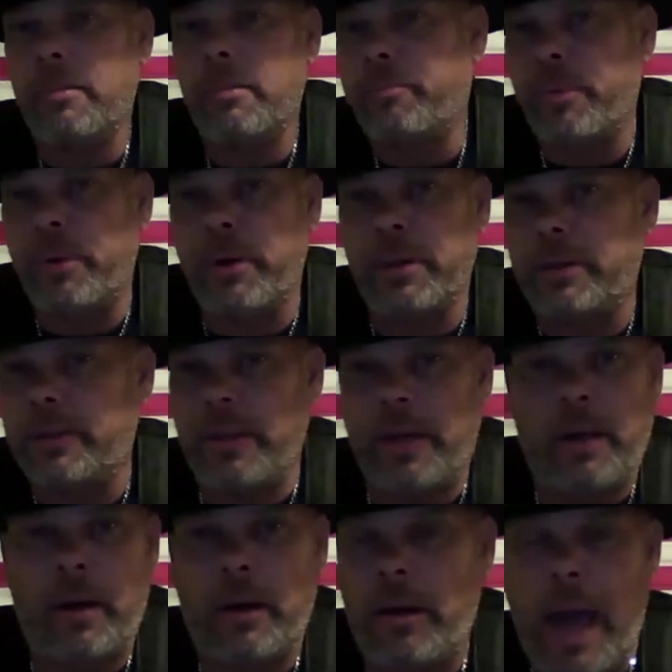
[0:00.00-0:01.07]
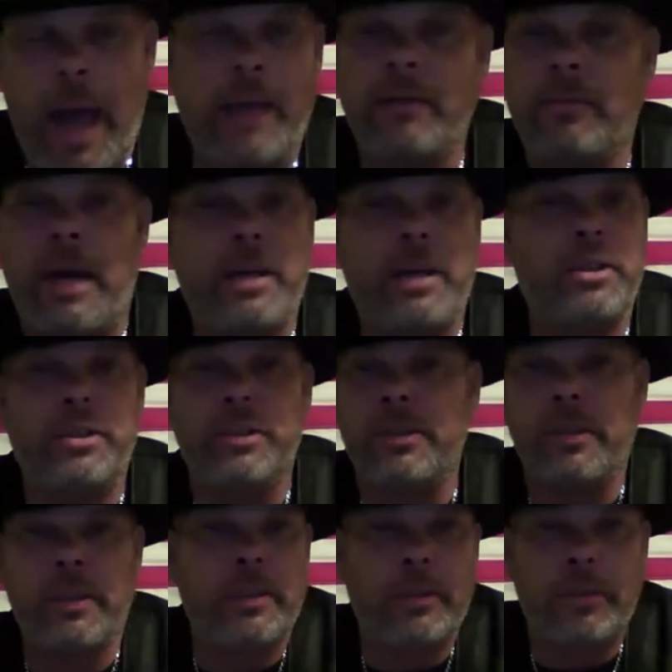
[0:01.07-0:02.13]
but I sure
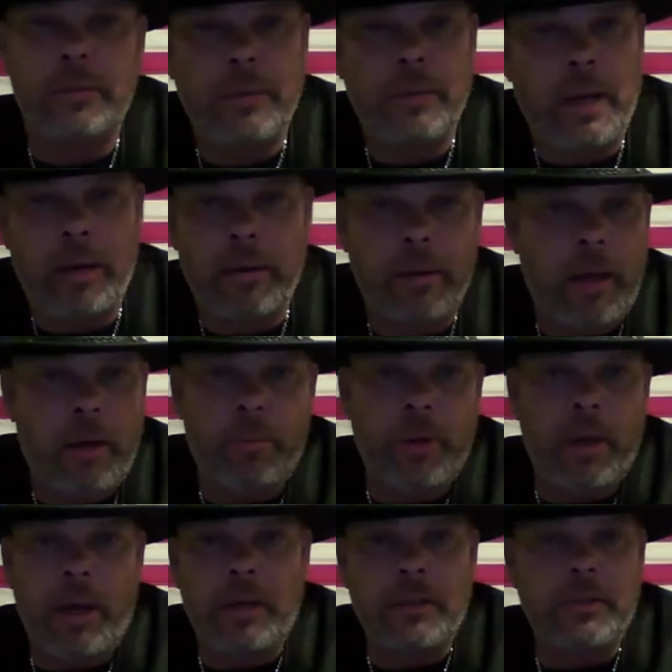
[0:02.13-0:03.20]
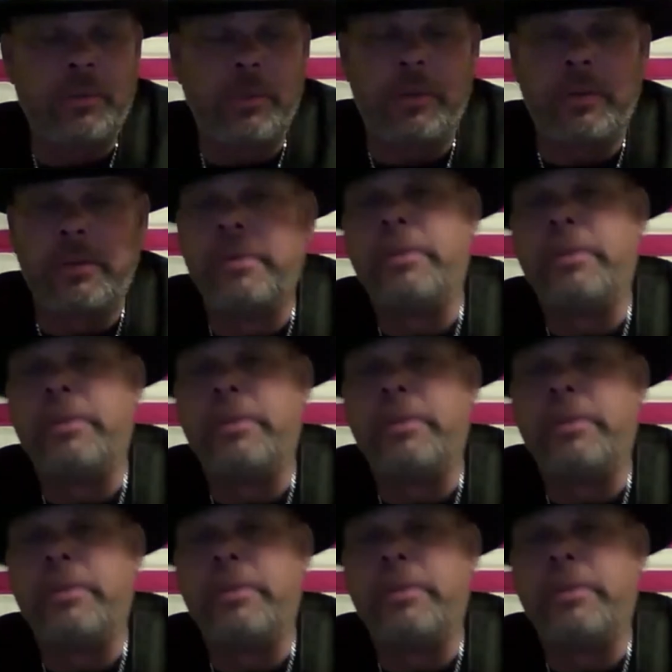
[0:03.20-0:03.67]
didn't. I'll be honest with you.